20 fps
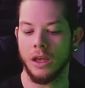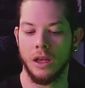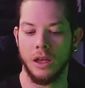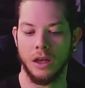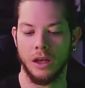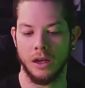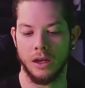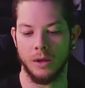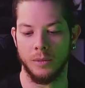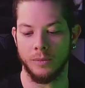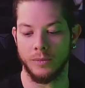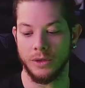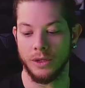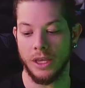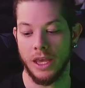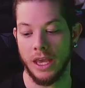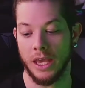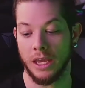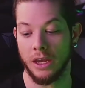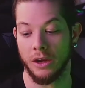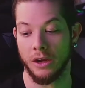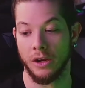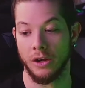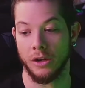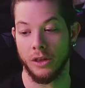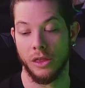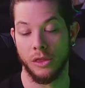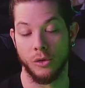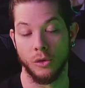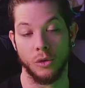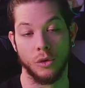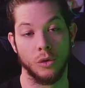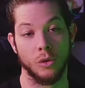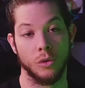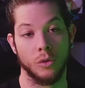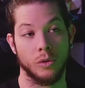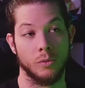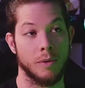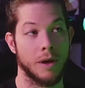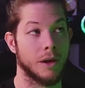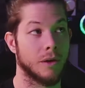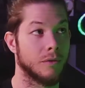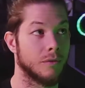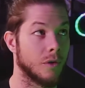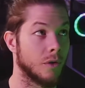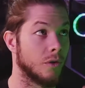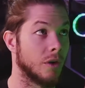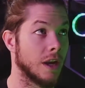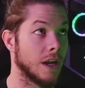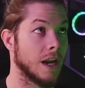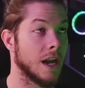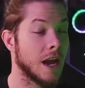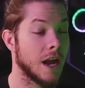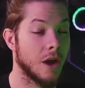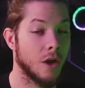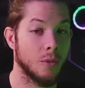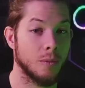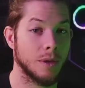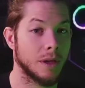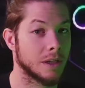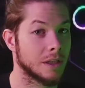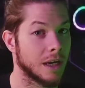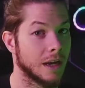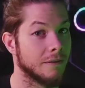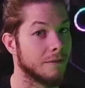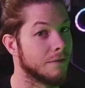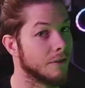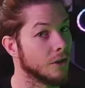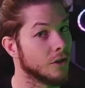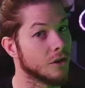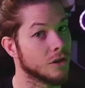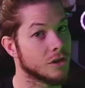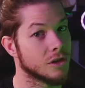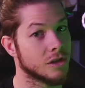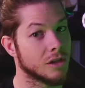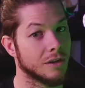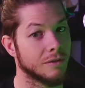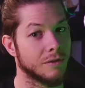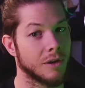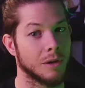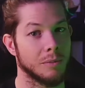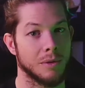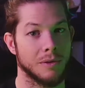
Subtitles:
You can't hear it through the microphone right now because I have filters and stuff on,